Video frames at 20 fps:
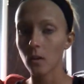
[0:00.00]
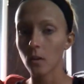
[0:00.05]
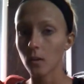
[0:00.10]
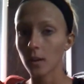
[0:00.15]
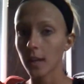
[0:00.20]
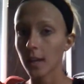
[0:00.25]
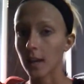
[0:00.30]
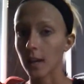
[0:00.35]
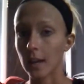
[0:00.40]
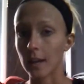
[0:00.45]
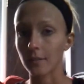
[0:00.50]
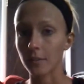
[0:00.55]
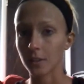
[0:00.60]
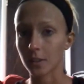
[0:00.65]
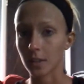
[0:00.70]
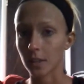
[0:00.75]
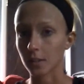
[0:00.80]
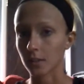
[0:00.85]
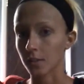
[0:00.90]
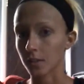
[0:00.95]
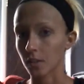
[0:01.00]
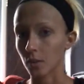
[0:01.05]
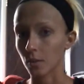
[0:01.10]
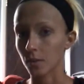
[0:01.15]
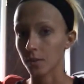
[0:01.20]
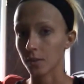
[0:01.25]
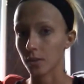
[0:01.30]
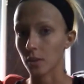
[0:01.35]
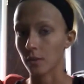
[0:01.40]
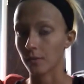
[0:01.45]
oh yeah, I haven't talked to
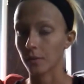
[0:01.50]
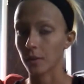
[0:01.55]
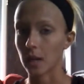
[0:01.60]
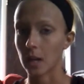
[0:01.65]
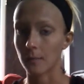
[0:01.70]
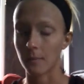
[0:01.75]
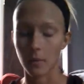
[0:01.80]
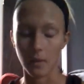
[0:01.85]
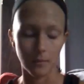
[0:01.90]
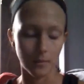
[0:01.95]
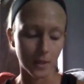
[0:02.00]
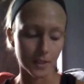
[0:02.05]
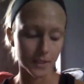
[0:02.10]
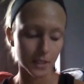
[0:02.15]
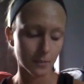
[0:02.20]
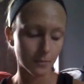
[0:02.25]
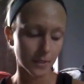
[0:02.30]
so-and-so for a couple of months.